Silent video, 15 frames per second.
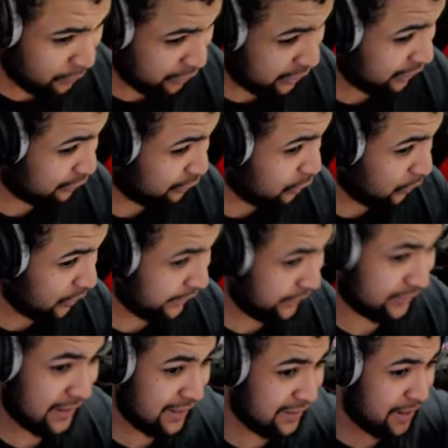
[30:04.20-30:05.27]
good, surely.
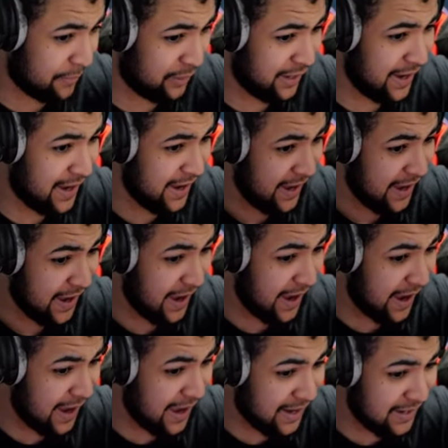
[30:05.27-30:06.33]
Sledgehammer there
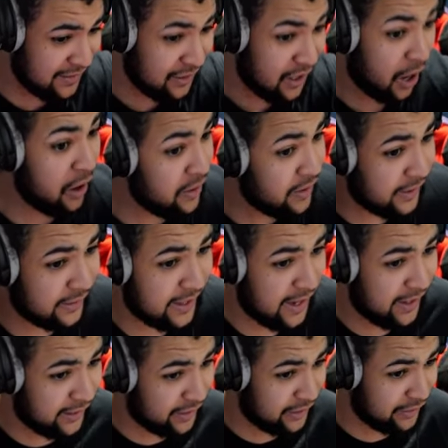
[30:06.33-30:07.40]
and
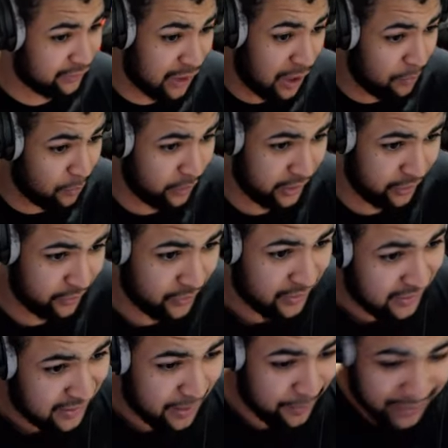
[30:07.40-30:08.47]
Undertaker, W.
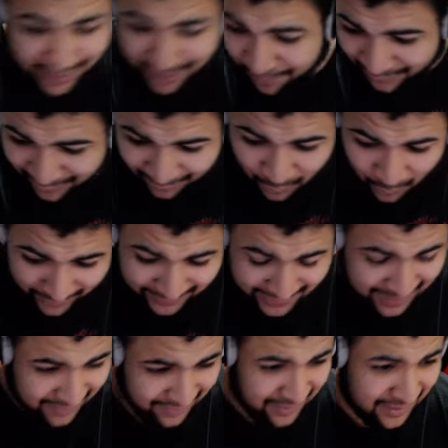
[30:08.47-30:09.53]
I mean, the image is quite
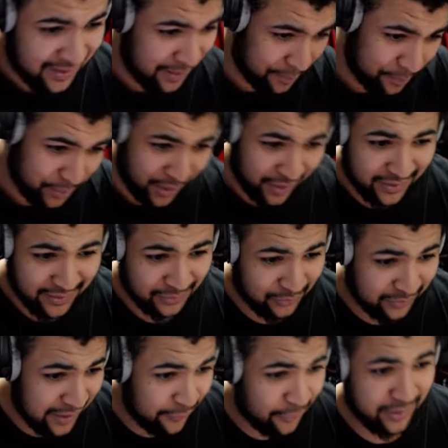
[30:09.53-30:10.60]
dead, but you'll
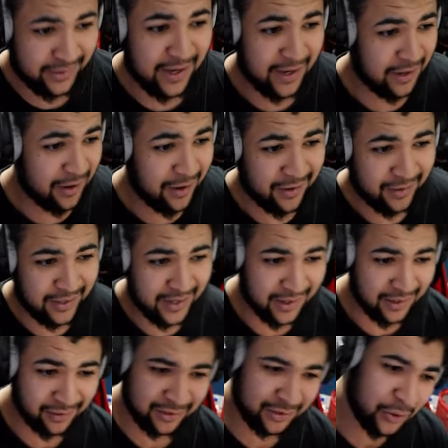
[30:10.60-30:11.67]
definitely take an Undertaker
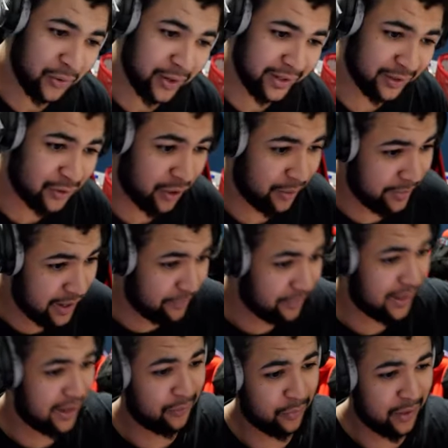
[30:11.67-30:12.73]
because surely he's got to be up
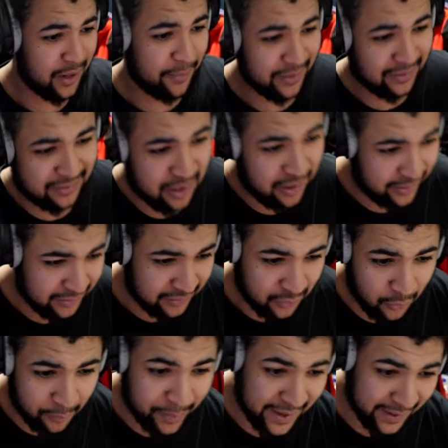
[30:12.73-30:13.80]
there as one of the best cards
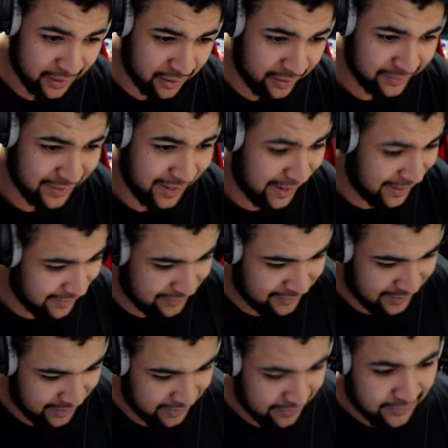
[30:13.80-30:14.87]
or better cards in the
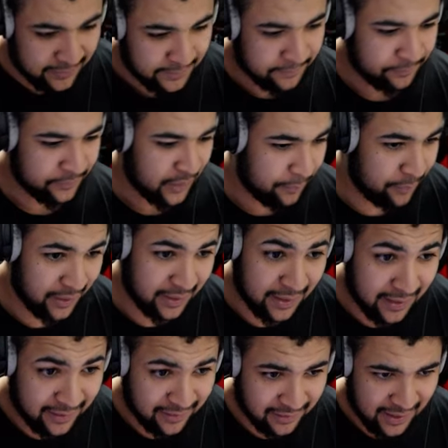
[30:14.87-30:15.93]
tier, being the
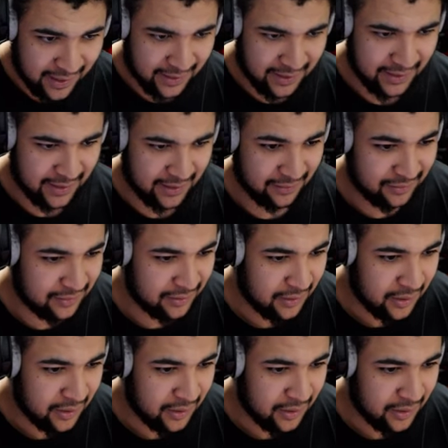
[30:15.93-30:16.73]
legend that he is.